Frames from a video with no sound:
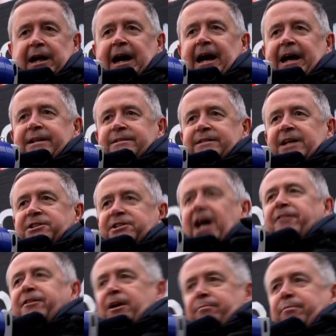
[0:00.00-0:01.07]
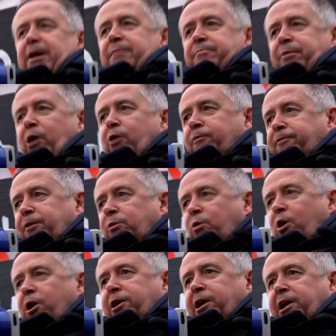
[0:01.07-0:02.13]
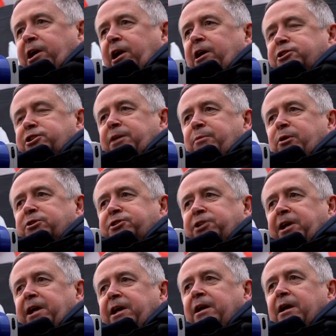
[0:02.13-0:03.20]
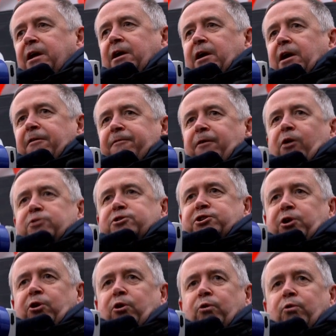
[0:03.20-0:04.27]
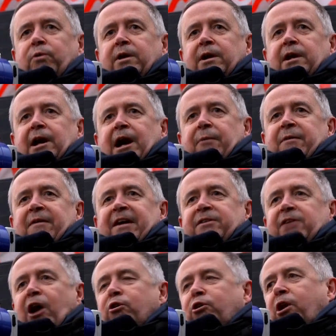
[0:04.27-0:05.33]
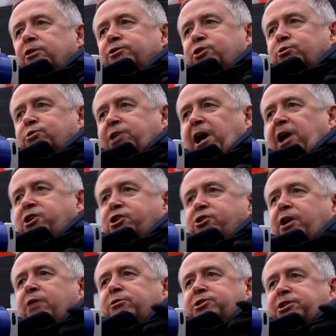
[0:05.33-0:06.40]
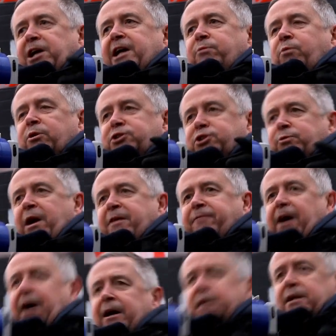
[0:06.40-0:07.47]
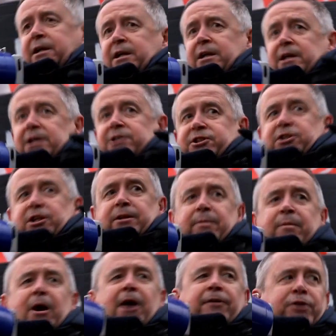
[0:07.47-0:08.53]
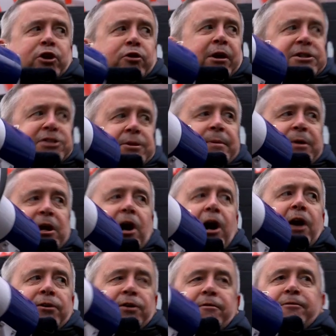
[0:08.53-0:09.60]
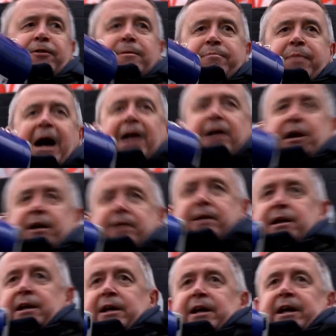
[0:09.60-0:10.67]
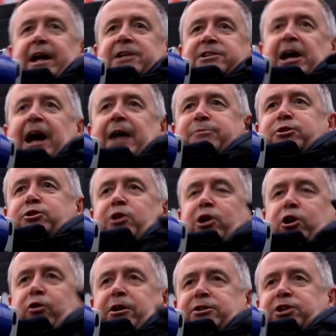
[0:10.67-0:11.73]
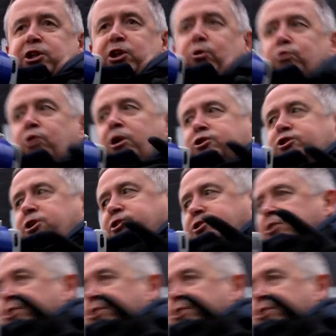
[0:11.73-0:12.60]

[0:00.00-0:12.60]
And there's nothing being built for the working class community of Vauxhall. And we've had no consultation, no say whatsoever. So the demand of Cressingham Garden for a ballot is absolutely critical, not just